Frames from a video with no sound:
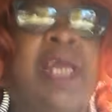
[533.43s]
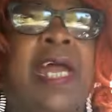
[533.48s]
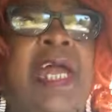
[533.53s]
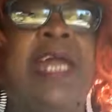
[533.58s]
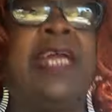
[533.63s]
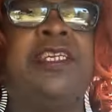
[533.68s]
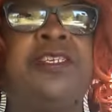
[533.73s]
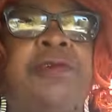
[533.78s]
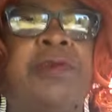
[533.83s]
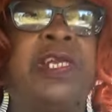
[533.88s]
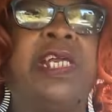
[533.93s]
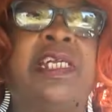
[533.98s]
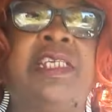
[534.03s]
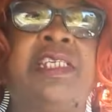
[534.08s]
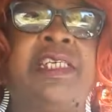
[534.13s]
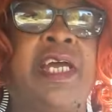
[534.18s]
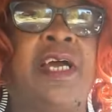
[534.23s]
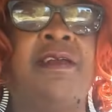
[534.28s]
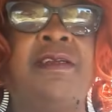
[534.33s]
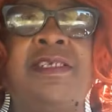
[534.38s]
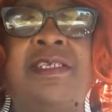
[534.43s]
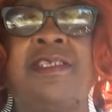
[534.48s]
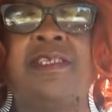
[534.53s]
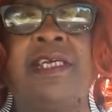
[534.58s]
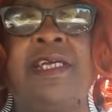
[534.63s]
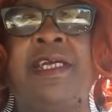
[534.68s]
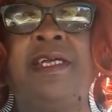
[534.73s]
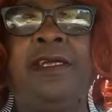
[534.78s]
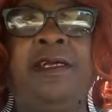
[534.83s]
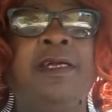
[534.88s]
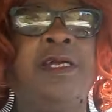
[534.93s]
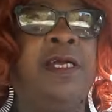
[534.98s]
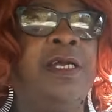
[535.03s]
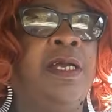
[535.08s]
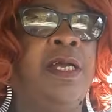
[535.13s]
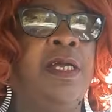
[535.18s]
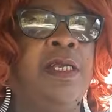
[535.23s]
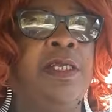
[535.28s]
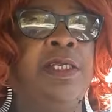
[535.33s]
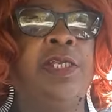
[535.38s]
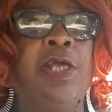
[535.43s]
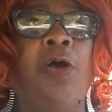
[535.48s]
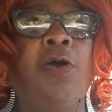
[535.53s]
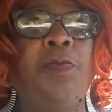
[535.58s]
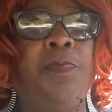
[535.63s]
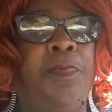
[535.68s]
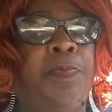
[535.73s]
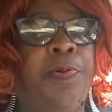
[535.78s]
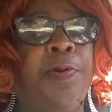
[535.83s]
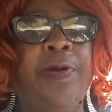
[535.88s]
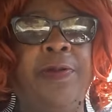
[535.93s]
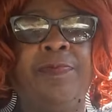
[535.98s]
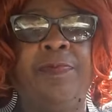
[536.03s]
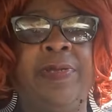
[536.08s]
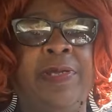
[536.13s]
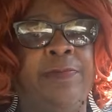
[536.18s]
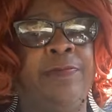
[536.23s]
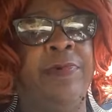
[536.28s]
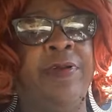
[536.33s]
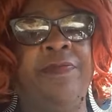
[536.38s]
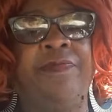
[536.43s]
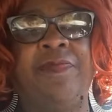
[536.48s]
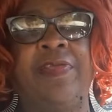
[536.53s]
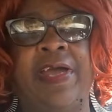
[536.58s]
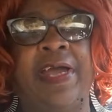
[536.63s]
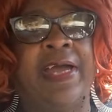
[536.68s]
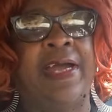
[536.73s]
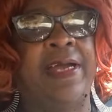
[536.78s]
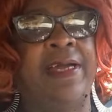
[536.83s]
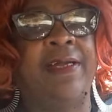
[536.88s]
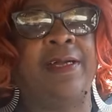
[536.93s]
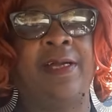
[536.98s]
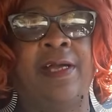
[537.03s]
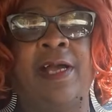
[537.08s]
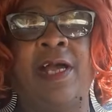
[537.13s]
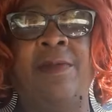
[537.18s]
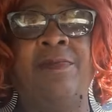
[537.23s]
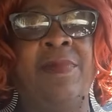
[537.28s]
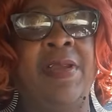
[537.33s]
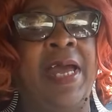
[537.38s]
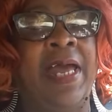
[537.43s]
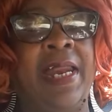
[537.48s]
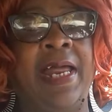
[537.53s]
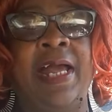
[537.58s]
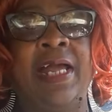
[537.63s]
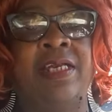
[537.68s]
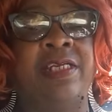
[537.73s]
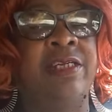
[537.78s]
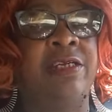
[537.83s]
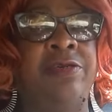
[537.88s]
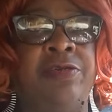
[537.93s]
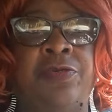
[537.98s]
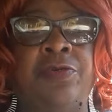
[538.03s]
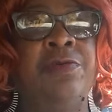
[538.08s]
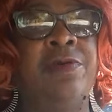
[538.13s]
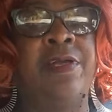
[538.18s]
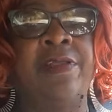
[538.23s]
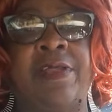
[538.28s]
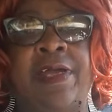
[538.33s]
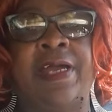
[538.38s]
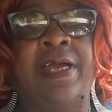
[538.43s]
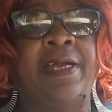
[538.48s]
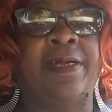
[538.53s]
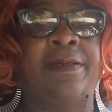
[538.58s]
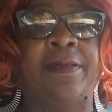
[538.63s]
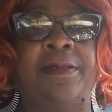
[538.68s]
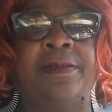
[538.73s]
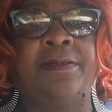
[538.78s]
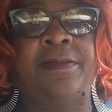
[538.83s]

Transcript: hatred and jealousy. Don't put me with that. I'm not out here doing that.